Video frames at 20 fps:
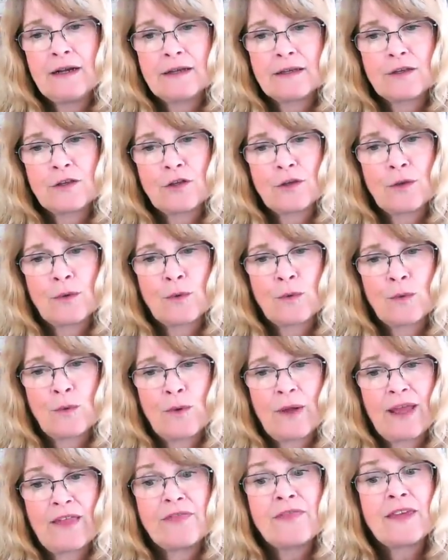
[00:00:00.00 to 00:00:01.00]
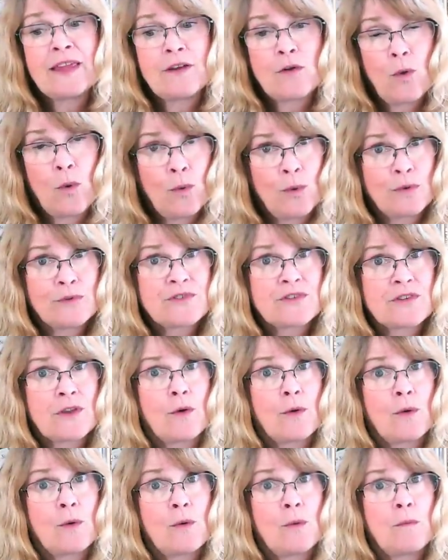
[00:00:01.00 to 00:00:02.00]
you know, and then
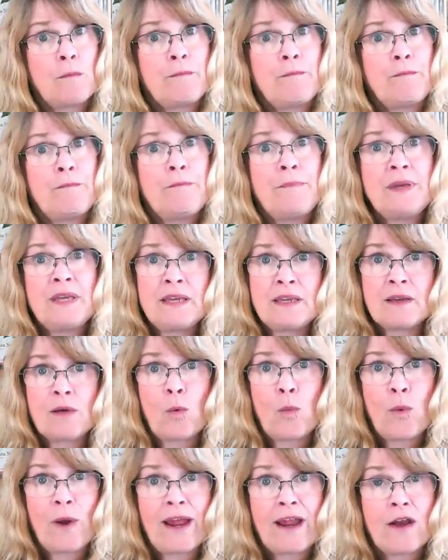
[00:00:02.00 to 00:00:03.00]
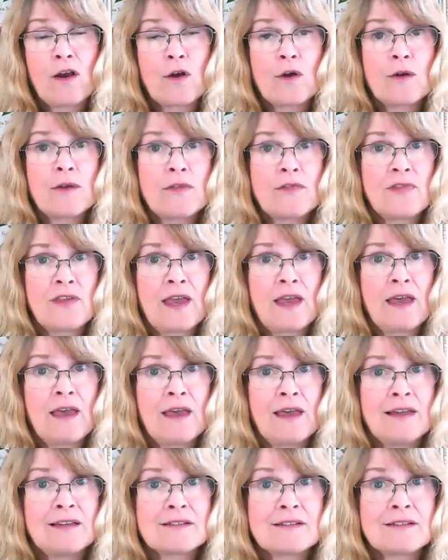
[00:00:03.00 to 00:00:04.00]
also being aware
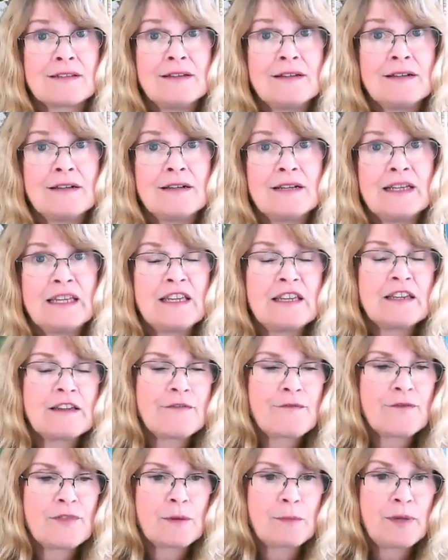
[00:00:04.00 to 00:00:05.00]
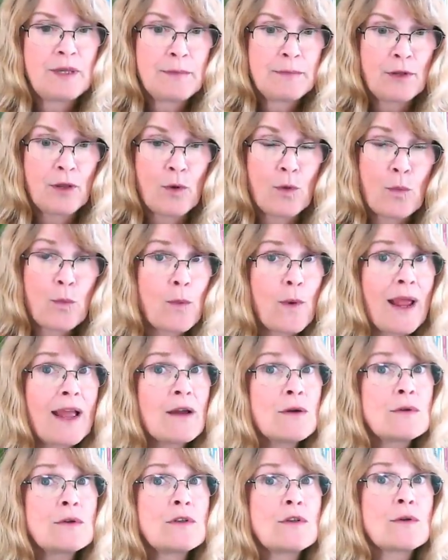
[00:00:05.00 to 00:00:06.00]
that if the people
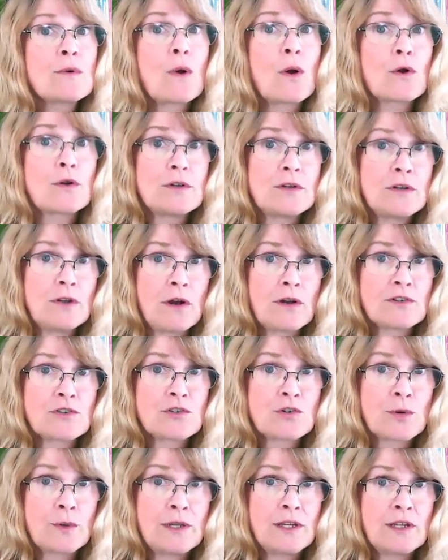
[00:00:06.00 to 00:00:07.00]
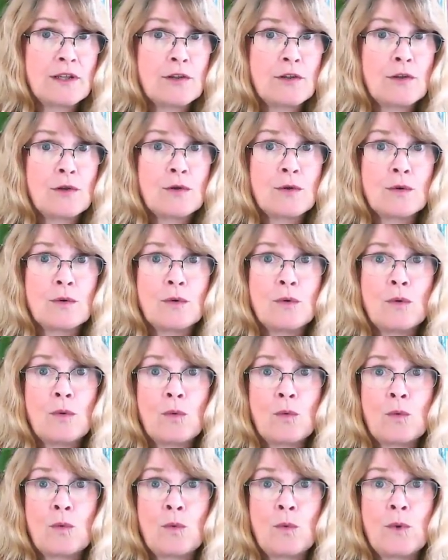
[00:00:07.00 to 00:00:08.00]
around you are not treating you
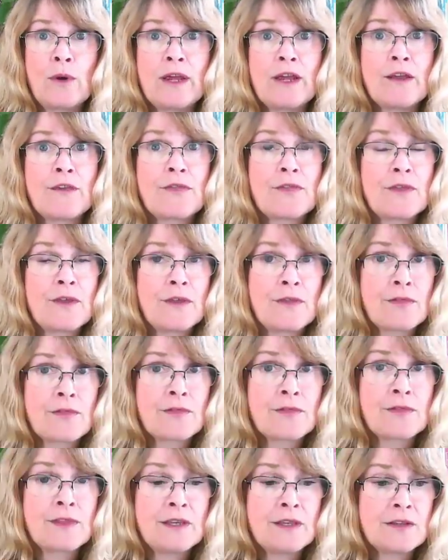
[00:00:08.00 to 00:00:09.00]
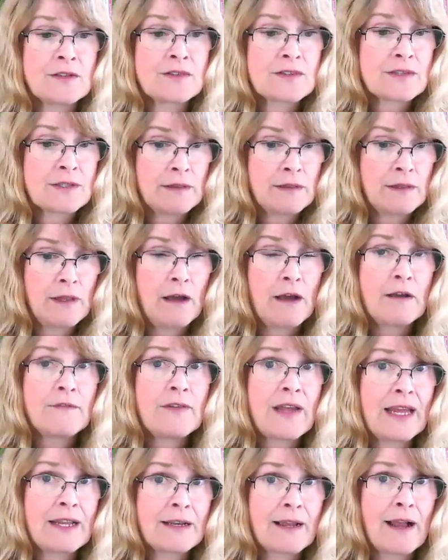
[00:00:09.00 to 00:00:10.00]
with this love
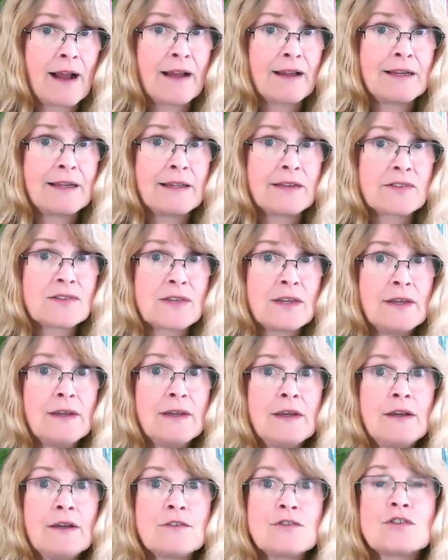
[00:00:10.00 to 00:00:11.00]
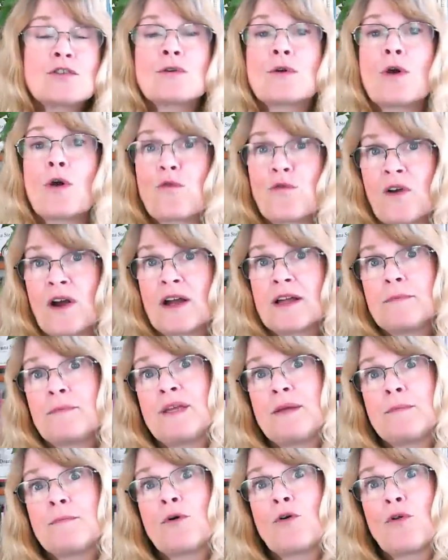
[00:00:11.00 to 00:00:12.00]
and kindness, to go find
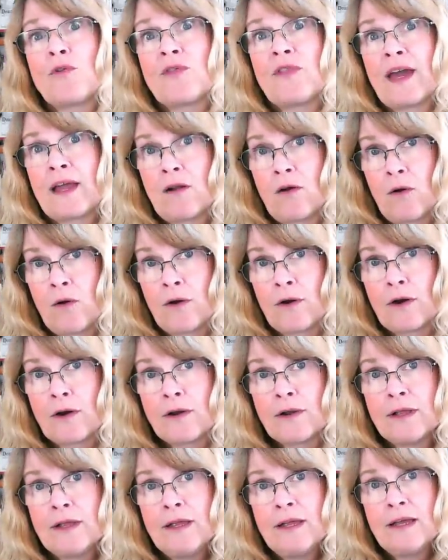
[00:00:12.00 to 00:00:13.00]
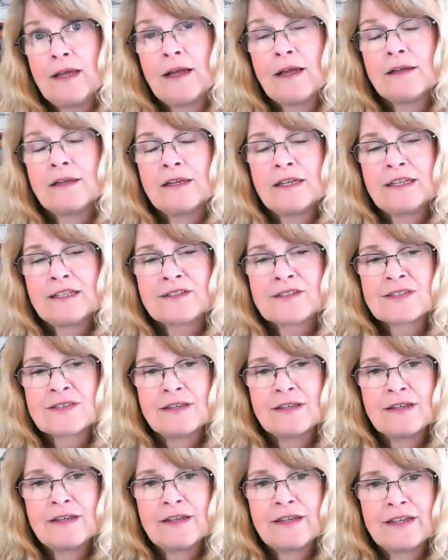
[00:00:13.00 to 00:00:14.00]
people that are. Uh, it's
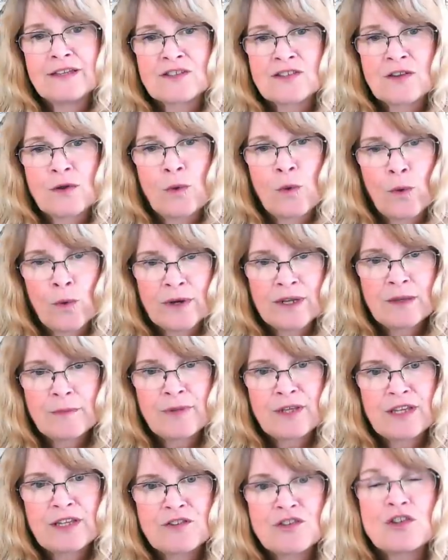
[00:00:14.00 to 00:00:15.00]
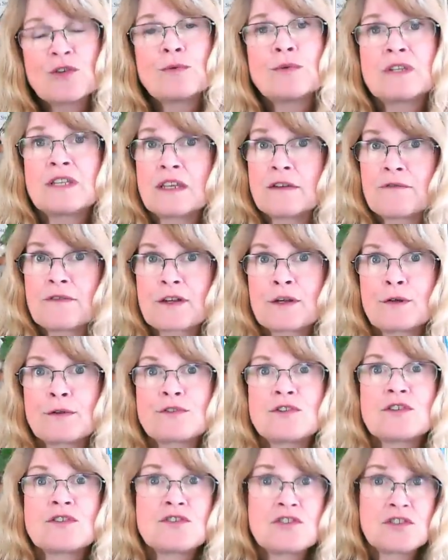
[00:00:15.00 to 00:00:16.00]
it's going to be too difficult
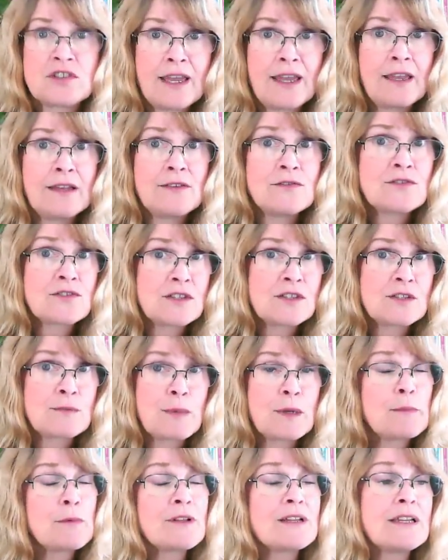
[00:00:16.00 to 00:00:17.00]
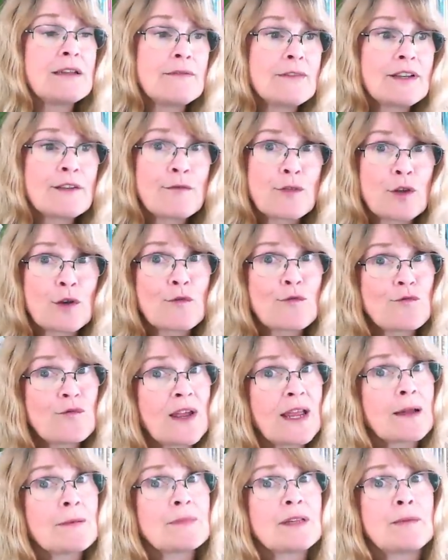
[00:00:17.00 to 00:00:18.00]
to change these people even if they're
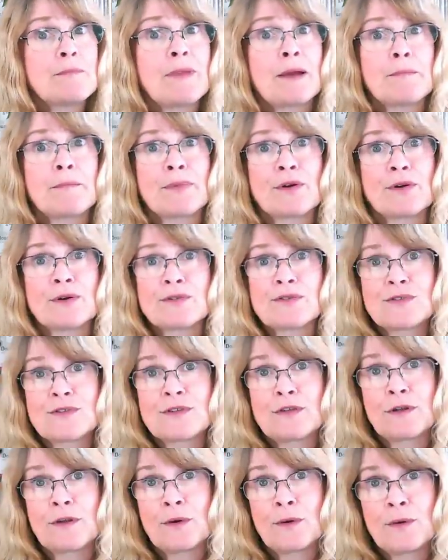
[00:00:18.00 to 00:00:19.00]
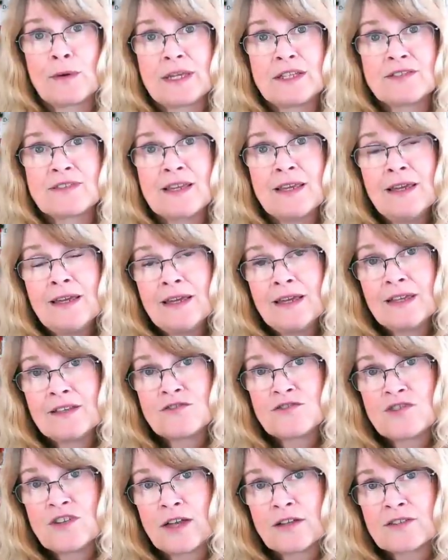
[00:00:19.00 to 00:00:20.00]
family members you know it's it's
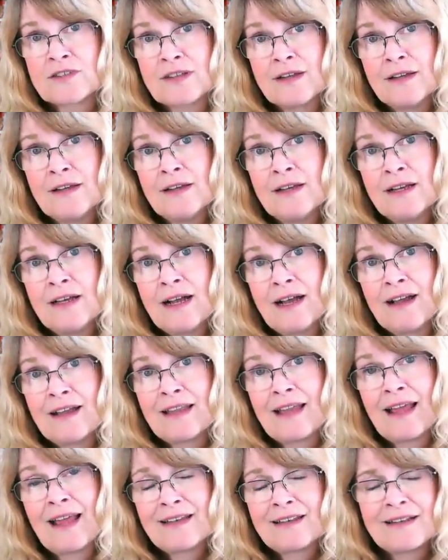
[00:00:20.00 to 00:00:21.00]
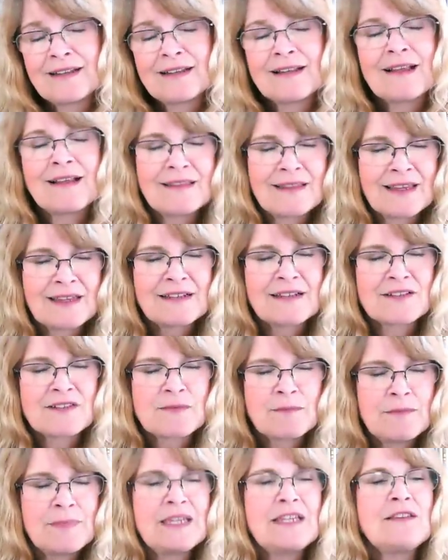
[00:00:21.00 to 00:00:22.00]
just I, and that
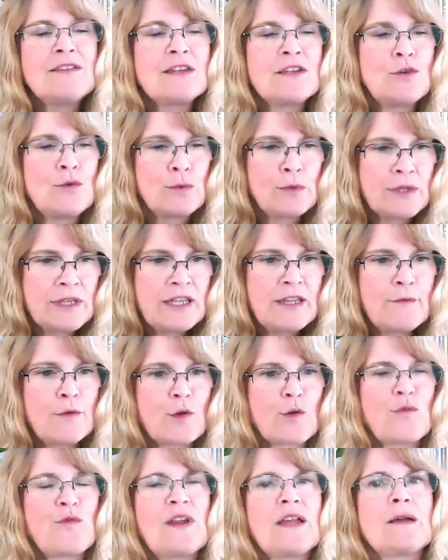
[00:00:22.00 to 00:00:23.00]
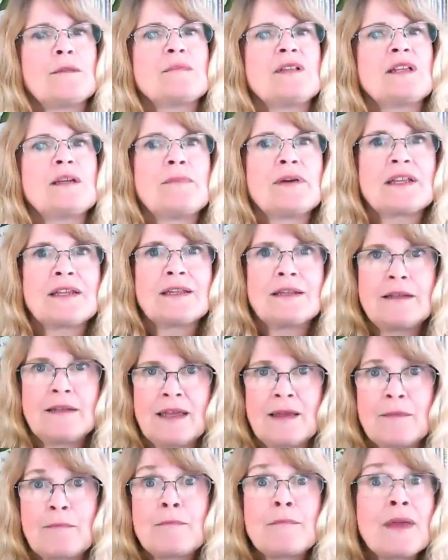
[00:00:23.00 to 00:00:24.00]
doesn't mean that you leave your family but it,
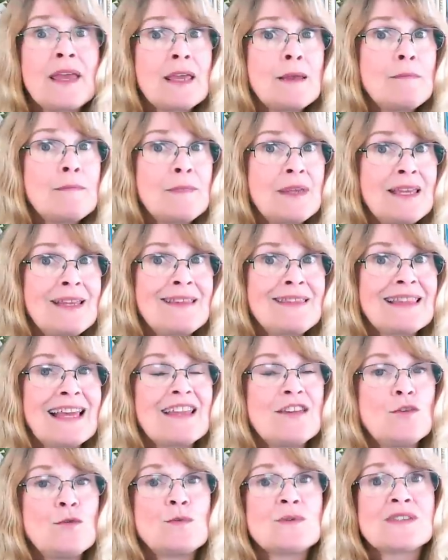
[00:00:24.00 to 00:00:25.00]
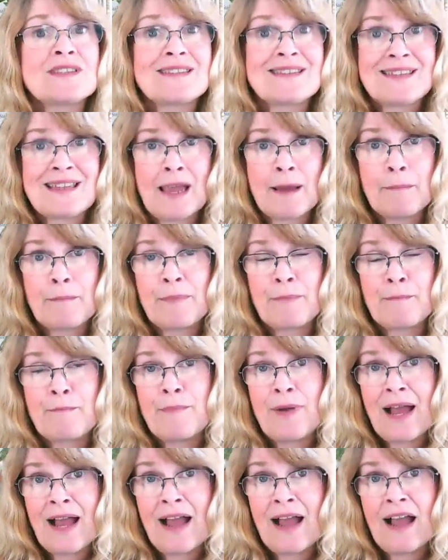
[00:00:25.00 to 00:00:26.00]
it may mean that you step
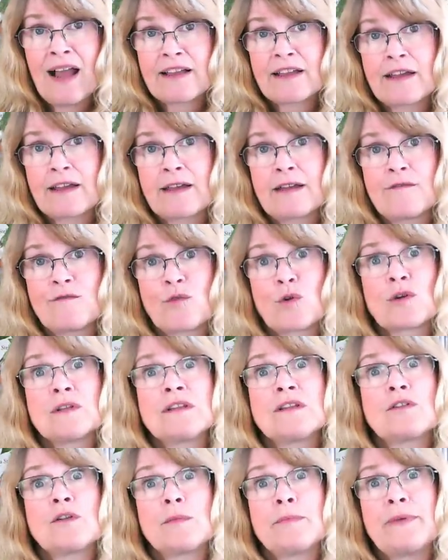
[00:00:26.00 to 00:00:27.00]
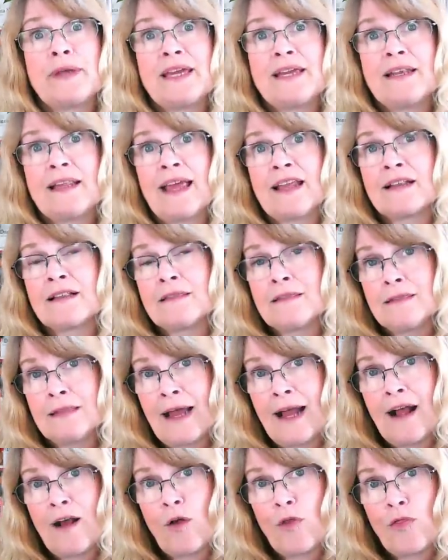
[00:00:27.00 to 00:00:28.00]
back for a little bit and
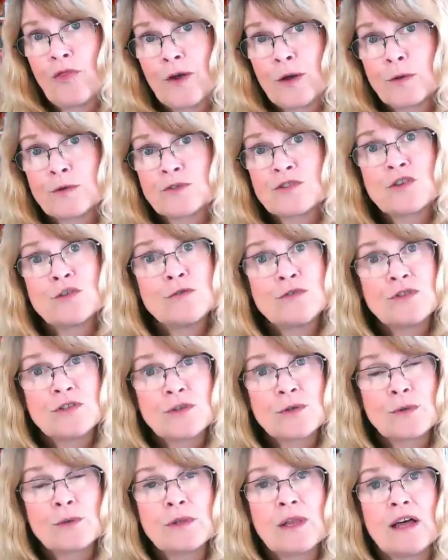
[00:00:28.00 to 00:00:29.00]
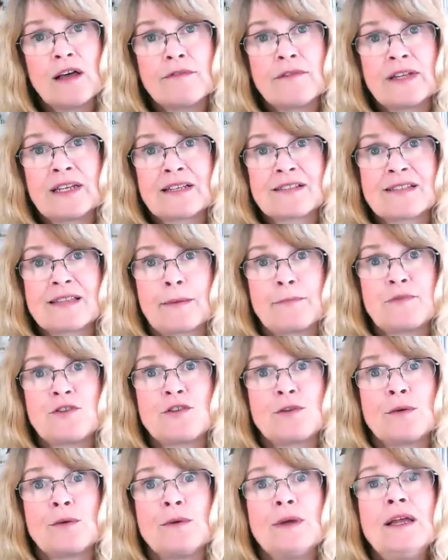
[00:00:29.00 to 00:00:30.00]
allow those who do love and accept
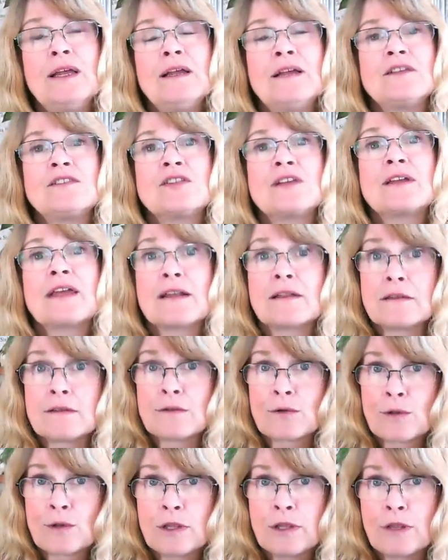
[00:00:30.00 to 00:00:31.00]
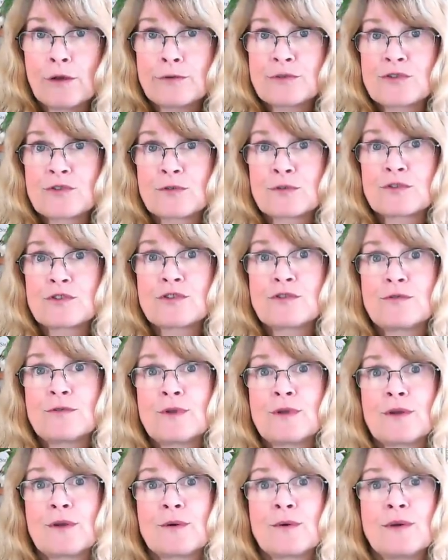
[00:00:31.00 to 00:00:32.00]
you to get a little closer to
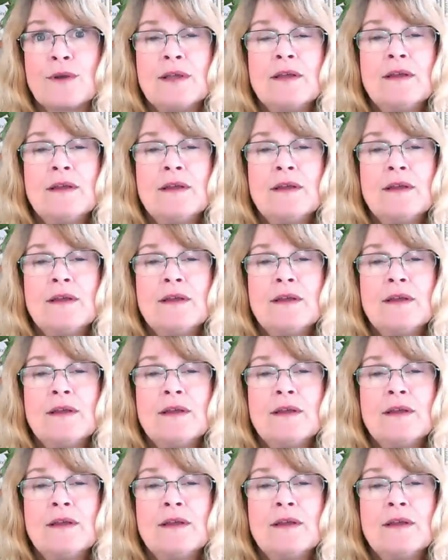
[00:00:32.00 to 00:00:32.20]
you